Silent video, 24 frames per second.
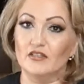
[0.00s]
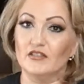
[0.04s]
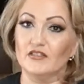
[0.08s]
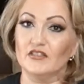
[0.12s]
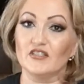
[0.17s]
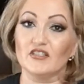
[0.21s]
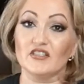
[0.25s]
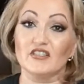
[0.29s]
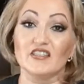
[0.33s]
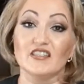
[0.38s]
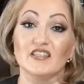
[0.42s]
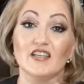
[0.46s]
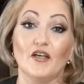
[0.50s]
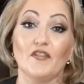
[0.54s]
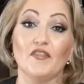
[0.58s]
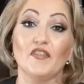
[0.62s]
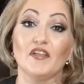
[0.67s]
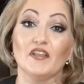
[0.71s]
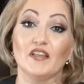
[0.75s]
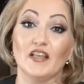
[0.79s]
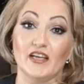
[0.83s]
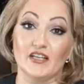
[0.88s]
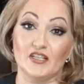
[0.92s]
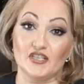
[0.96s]
There's
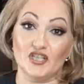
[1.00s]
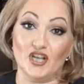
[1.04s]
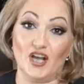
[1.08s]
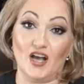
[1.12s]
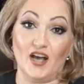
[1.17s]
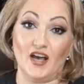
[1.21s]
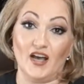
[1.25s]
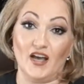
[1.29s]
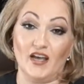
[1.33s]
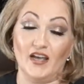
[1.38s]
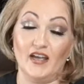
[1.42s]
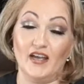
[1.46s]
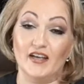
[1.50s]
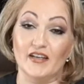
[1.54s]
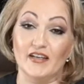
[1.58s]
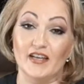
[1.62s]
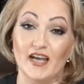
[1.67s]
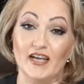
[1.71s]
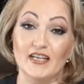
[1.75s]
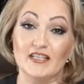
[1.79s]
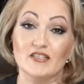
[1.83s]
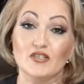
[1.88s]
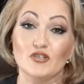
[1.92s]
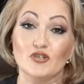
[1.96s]
nothing like chai, a
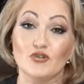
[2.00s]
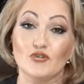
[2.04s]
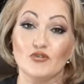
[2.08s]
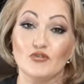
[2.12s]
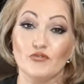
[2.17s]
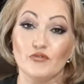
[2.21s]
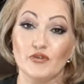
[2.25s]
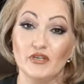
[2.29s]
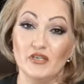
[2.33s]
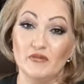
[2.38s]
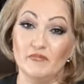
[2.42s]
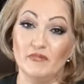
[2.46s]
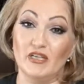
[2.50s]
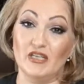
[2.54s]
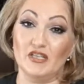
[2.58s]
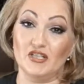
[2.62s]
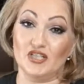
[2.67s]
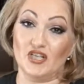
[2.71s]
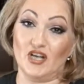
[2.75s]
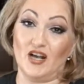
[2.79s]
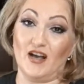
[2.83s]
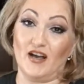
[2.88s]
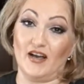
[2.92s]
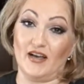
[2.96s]
nice creamy
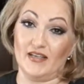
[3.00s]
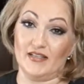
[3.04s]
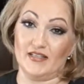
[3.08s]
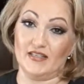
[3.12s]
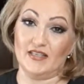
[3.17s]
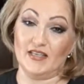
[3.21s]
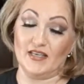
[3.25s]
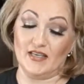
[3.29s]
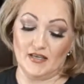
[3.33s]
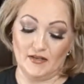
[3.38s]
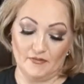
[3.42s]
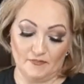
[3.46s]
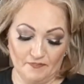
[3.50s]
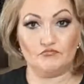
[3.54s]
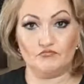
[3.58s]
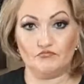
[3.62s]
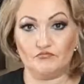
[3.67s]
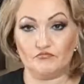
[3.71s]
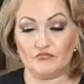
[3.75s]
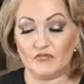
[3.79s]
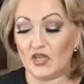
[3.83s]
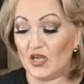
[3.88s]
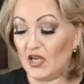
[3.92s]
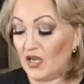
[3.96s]
chai tea.
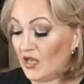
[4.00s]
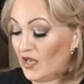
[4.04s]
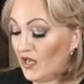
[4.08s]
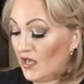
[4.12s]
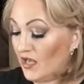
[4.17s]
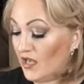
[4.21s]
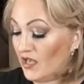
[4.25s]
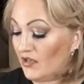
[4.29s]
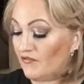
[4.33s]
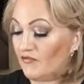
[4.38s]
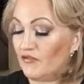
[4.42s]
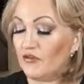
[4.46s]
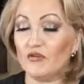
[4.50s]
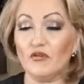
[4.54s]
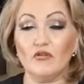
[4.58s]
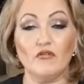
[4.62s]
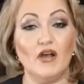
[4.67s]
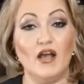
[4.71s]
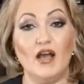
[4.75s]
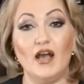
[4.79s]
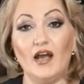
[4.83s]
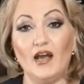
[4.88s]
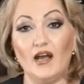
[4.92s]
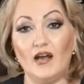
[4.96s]
If you don't
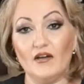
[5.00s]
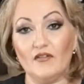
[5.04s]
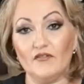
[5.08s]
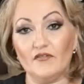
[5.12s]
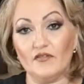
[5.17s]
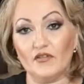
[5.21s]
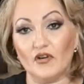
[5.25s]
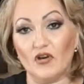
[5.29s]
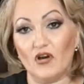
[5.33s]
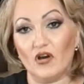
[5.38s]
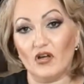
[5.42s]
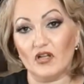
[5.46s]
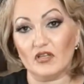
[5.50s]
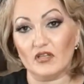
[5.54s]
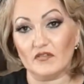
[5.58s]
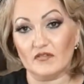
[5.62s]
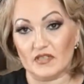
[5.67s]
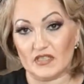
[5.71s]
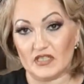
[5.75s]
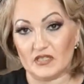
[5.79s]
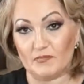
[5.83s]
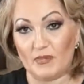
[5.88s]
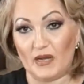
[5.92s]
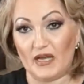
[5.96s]
have all of
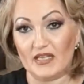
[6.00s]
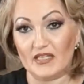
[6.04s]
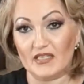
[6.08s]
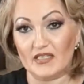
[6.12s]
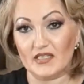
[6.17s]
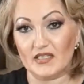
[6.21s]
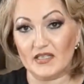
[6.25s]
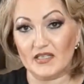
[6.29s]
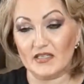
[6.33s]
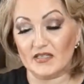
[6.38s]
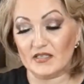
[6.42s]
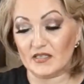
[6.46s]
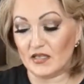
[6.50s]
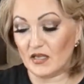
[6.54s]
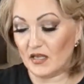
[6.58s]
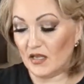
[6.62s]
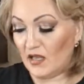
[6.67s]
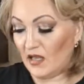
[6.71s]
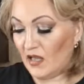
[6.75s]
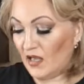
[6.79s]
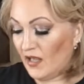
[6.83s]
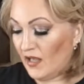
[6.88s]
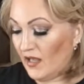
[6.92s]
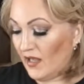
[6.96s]
the spices,
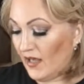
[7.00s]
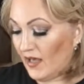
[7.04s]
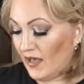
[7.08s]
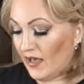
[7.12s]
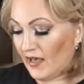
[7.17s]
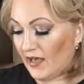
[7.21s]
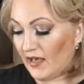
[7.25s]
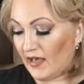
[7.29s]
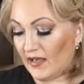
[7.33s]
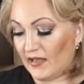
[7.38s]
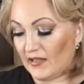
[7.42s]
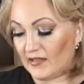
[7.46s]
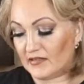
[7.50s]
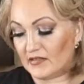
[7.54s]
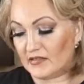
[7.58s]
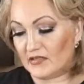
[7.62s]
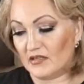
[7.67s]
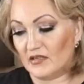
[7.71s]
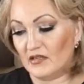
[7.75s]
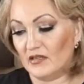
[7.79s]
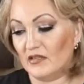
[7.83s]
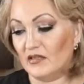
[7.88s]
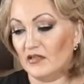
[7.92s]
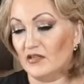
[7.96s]
and
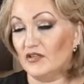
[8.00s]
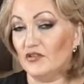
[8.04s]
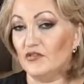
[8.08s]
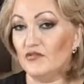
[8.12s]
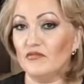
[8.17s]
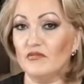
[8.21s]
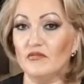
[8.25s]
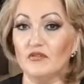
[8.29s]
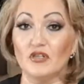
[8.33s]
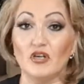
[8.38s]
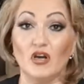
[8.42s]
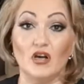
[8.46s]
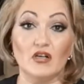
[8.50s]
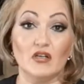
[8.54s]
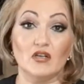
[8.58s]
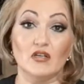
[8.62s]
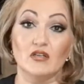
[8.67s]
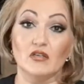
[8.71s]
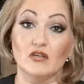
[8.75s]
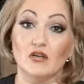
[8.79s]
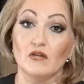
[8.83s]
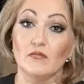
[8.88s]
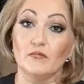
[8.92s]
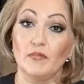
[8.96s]
you are not
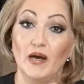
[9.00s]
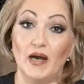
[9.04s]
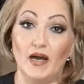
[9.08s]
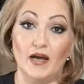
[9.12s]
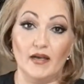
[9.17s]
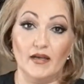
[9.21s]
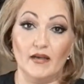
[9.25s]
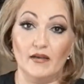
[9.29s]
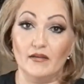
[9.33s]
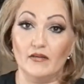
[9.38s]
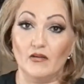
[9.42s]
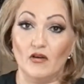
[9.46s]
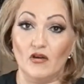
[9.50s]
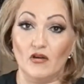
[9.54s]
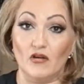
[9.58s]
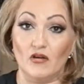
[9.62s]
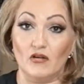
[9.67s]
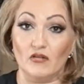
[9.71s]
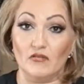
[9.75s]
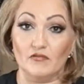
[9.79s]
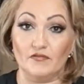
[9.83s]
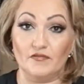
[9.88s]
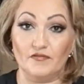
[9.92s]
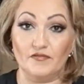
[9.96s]
going to go buy in
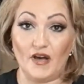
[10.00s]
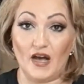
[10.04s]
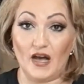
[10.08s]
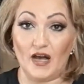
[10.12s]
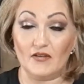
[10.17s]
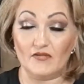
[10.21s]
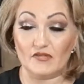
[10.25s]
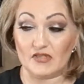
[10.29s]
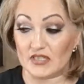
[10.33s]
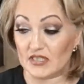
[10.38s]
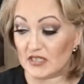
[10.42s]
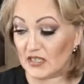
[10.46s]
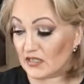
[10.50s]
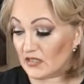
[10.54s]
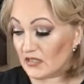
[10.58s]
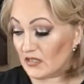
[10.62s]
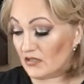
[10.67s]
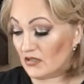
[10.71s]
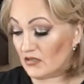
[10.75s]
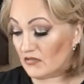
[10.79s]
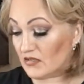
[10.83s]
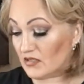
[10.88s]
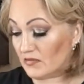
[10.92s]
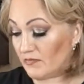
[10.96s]
all 5 or 6
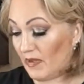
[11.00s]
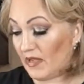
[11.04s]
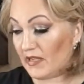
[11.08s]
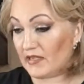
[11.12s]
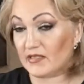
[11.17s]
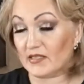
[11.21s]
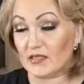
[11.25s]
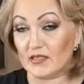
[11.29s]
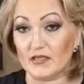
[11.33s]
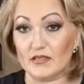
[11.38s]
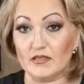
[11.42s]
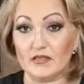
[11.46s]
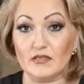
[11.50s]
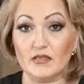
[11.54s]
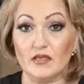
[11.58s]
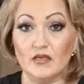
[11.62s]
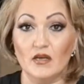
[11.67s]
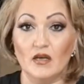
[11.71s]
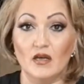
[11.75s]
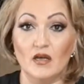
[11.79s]
of those spices